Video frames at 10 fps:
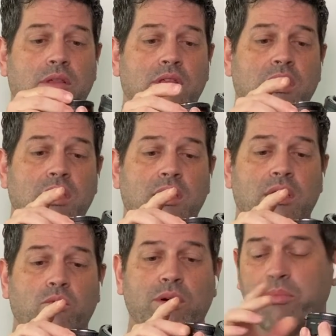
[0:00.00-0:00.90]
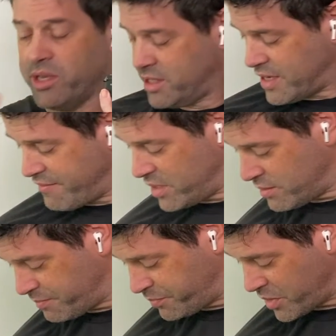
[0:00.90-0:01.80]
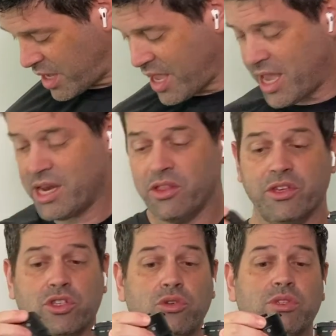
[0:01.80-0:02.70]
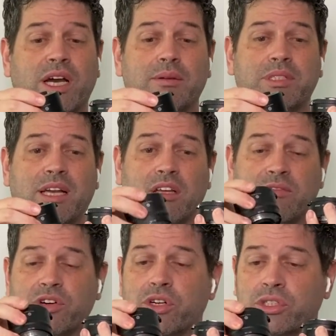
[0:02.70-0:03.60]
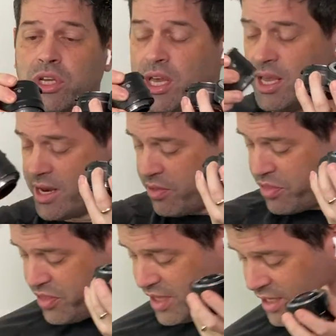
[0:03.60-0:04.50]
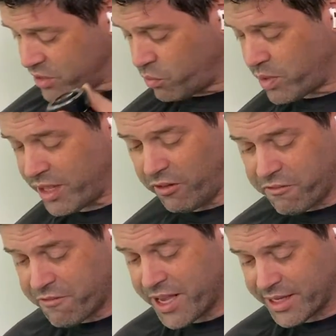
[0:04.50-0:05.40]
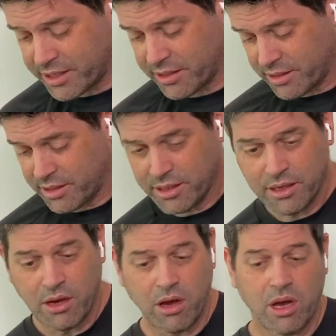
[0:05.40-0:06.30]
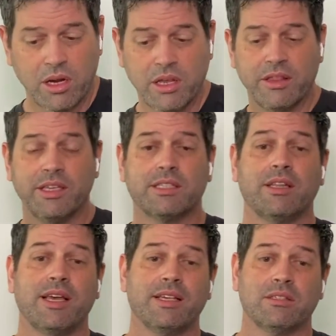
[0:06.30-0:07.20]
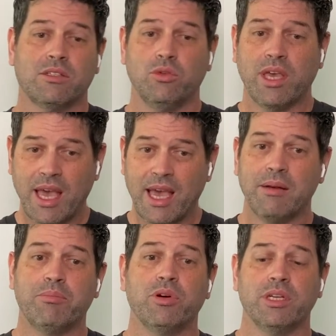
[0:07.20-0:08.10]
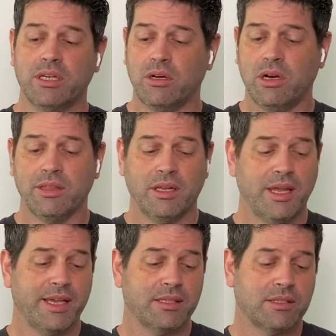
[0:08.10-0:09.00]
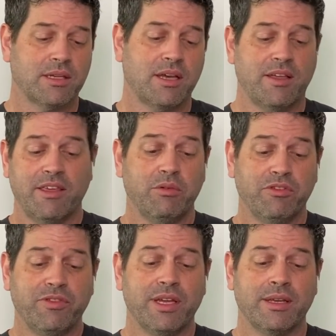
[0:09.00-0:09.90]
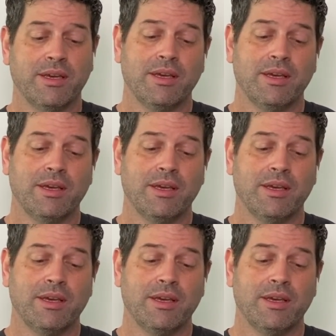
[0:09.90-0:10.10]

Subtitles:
the 1.7, and the 2x teleconverters. Now, these will fit on this lens. You can put it on the lens. They will fit.